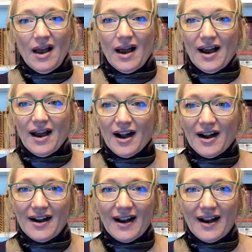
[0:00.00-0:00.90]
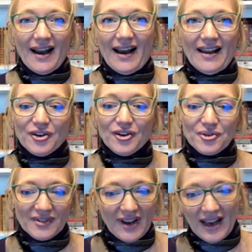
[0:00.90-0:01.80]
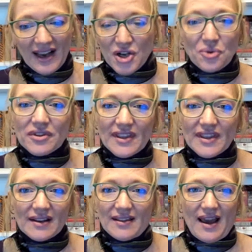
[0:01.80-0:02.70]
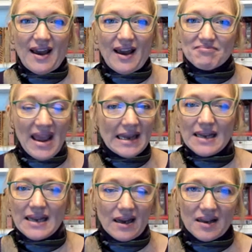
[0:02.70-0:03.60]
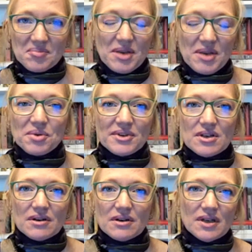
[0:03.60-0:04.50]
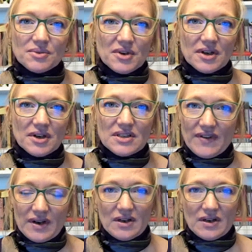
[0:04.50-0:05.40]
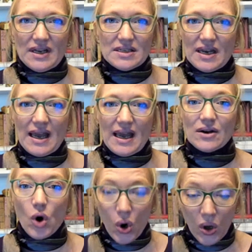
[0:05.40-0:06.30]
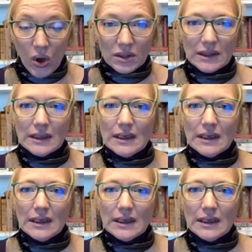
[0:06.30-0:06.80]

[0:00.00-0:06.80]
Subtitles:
I don't think that mandating people returning to work is a very good idea at all.